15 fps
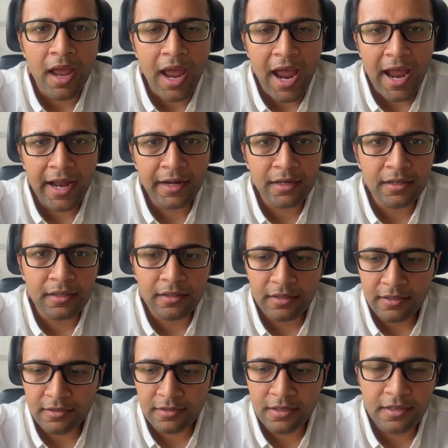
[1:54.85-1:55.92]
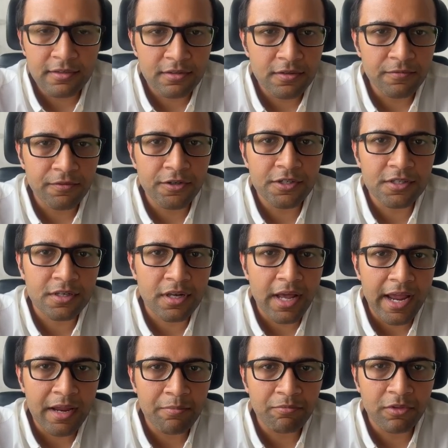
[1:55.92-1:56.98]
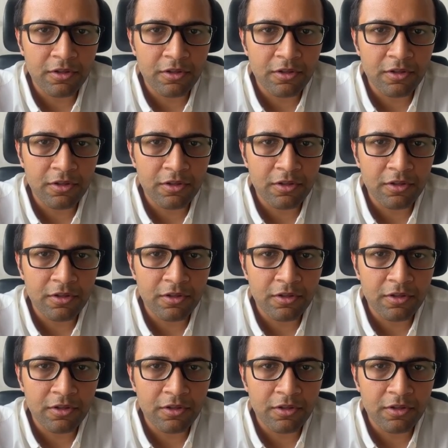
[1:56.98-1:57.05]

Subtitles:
And this is the first time,